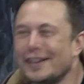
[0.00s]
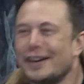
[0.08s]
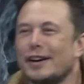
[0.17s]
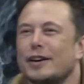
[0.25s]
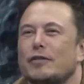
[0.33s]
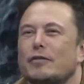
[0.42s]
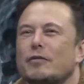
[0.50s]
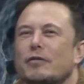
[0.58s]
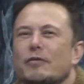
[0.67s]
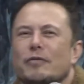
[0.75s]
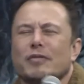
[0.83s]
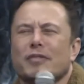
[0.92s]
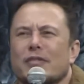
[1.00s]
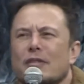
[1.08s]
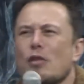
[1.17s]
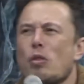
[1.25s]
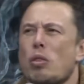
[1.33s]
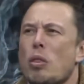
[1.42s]
Well,
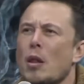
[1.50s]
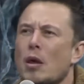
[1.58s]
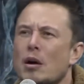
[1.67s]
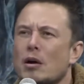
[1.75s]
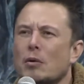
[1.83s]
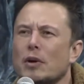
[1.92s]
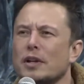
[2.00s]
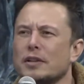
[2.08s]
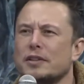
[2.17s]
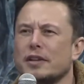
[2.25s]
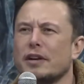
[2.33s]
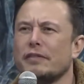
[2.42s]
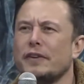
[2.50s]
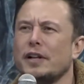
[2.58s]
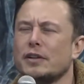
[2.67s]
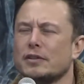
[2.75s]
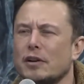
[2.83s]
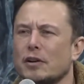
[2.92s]
there's a ton of
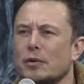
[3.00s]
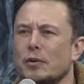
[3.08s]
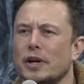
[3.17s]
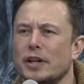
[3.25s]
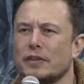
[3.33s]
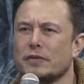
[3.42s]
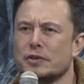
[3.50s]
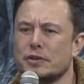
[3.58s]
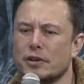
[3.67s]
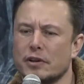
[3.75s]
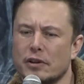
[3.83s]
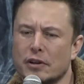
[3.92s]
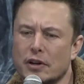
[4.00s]
failures along the way, that's for sure.